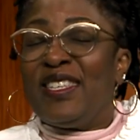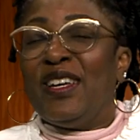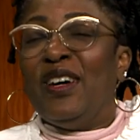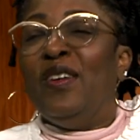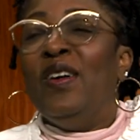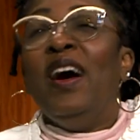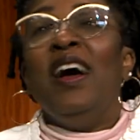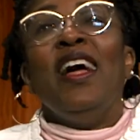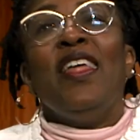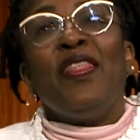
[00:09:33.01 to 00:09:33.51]

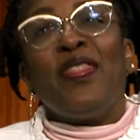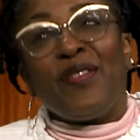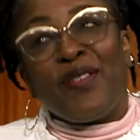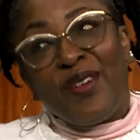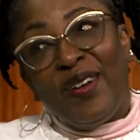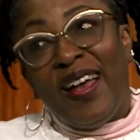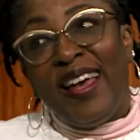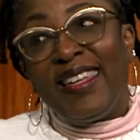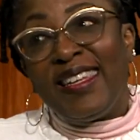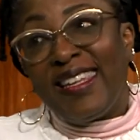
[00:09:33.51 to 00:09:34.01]
so
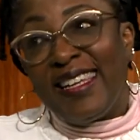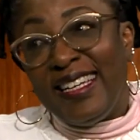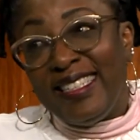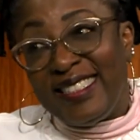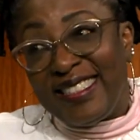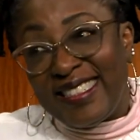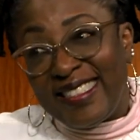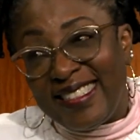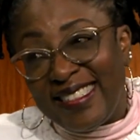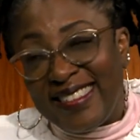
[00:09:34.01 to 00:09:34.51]
through
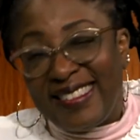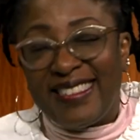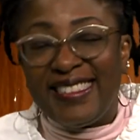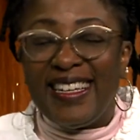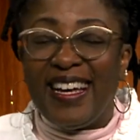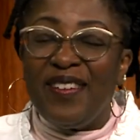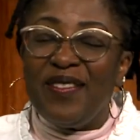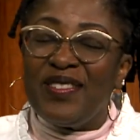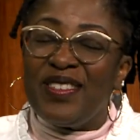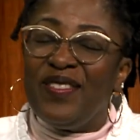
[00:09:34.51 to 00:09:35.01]
leashes
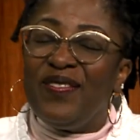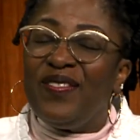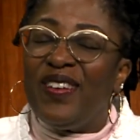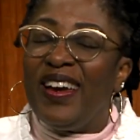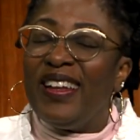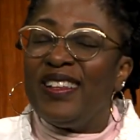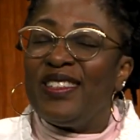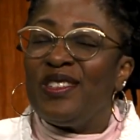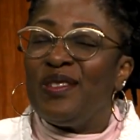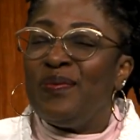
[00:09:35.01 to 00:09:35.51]
I was
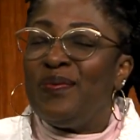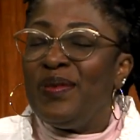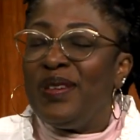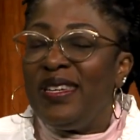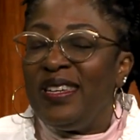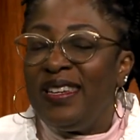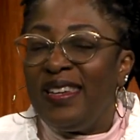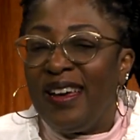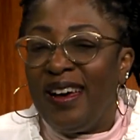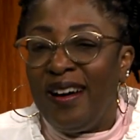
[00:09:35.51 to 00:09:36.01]
invited to
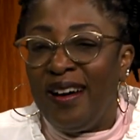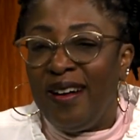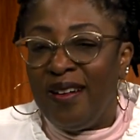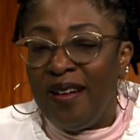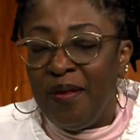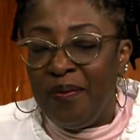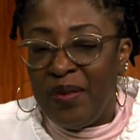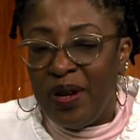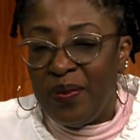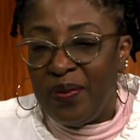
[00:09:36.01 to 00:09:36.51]
be uh,
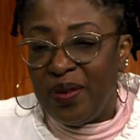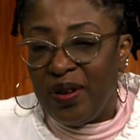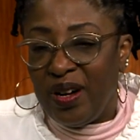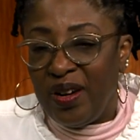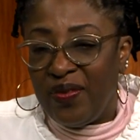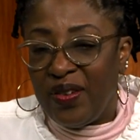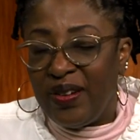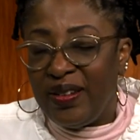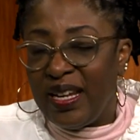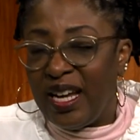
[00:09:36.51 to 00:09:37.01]
a member
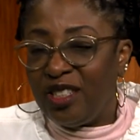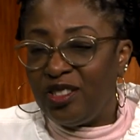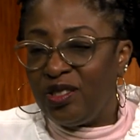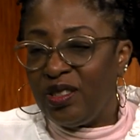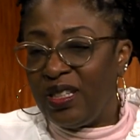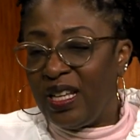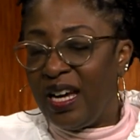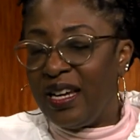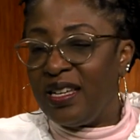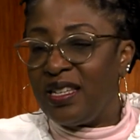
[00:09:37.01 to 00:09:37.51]
of our Nashua
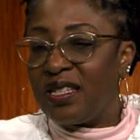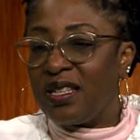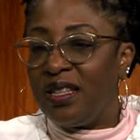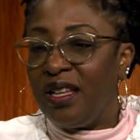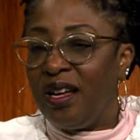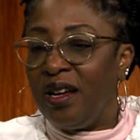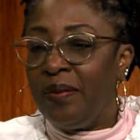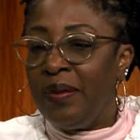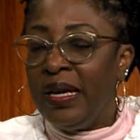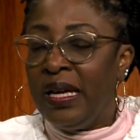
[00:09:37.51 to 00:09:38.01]
Lions
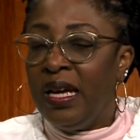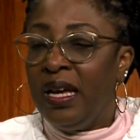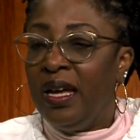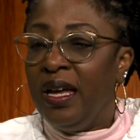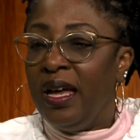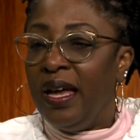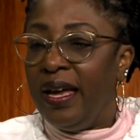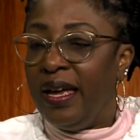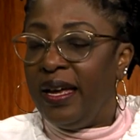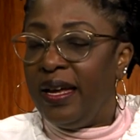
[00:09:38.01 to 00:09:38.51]
Club.
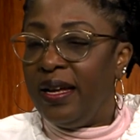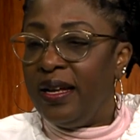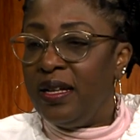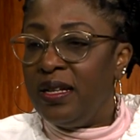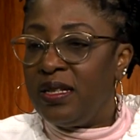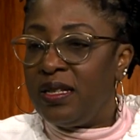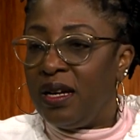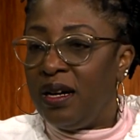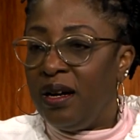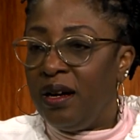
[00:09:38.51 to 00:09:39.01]

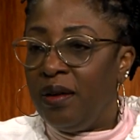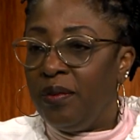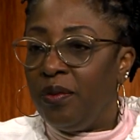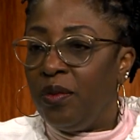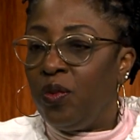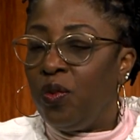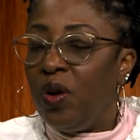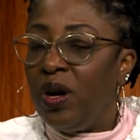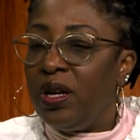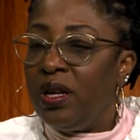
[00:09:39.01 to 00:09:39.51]
And um,
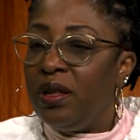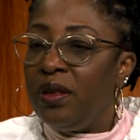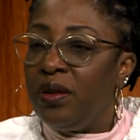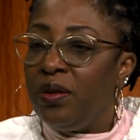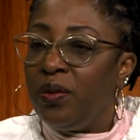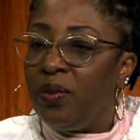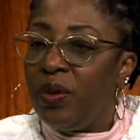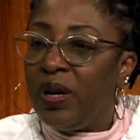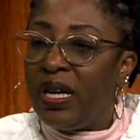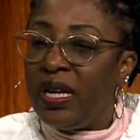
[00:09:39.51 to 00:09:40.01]
one of the
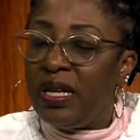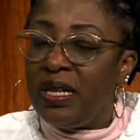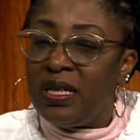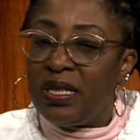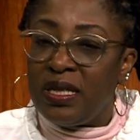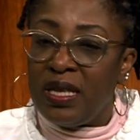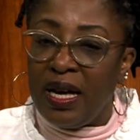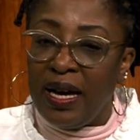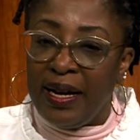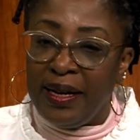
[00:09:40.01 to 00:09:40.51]
ways
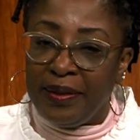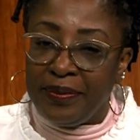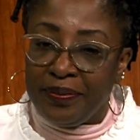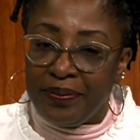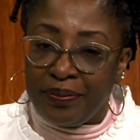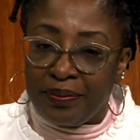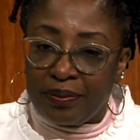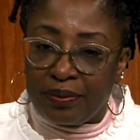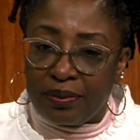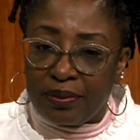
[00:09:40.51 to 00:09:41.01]
that
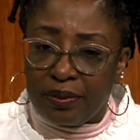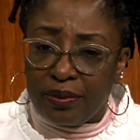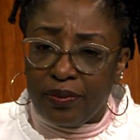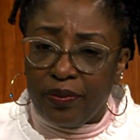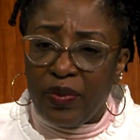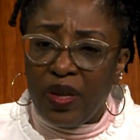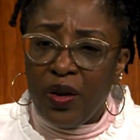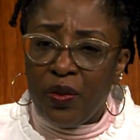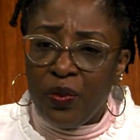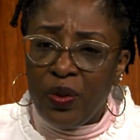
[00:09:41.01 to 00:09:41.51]

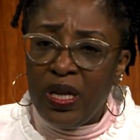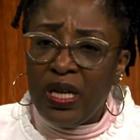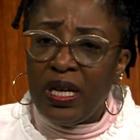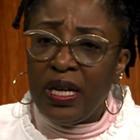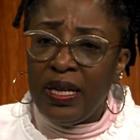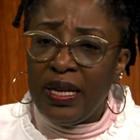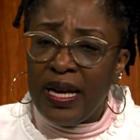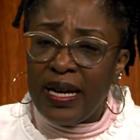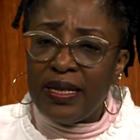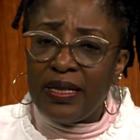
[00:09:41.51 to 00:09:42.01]
we
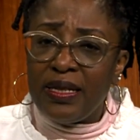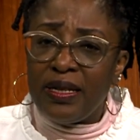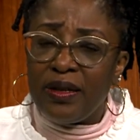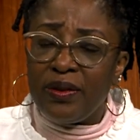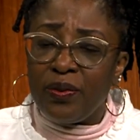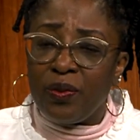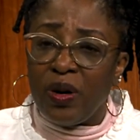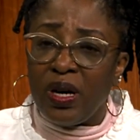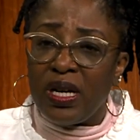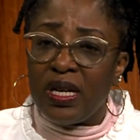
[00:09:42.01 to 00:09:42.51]
connected
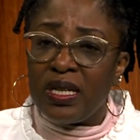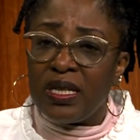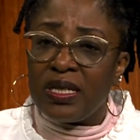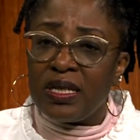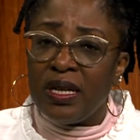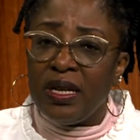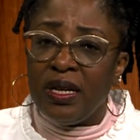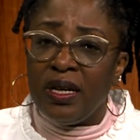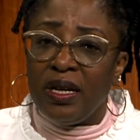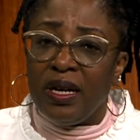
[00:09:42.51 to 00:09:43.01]
was
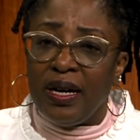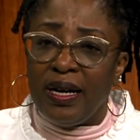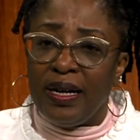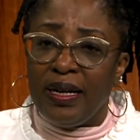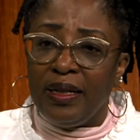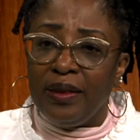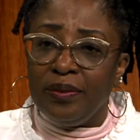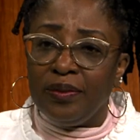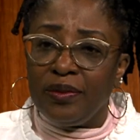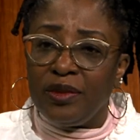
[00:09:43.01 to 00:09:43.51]

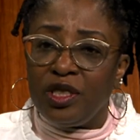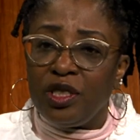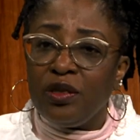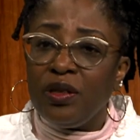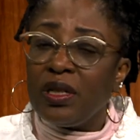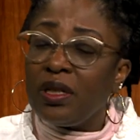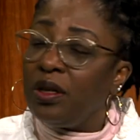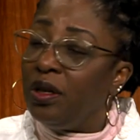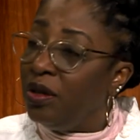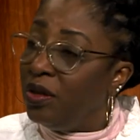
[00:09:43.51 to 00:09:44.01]
um,
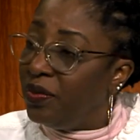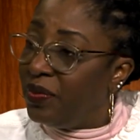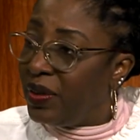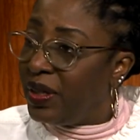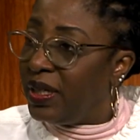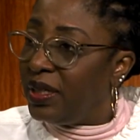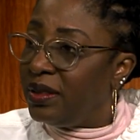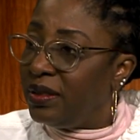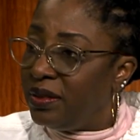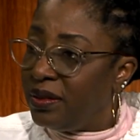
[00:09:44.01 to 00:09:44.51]
during
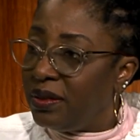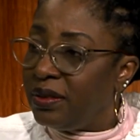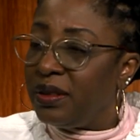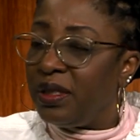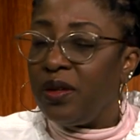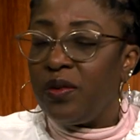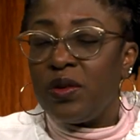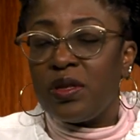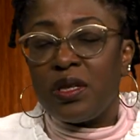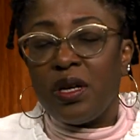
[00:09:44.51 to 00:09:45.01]
COVID,
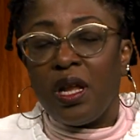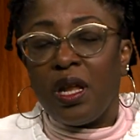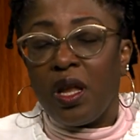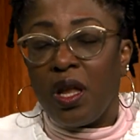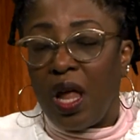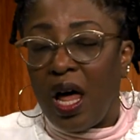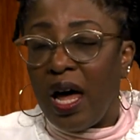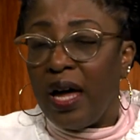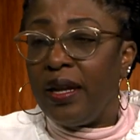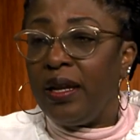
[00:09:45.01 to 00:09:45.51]
there was a
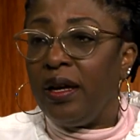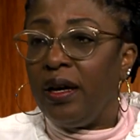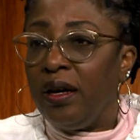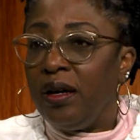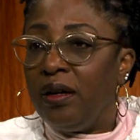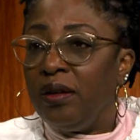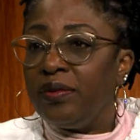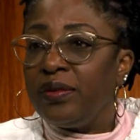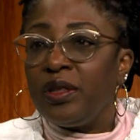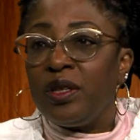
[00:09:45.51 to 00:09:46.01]
lot
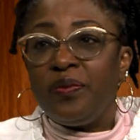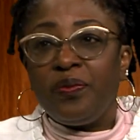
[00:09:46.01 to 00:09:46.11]
of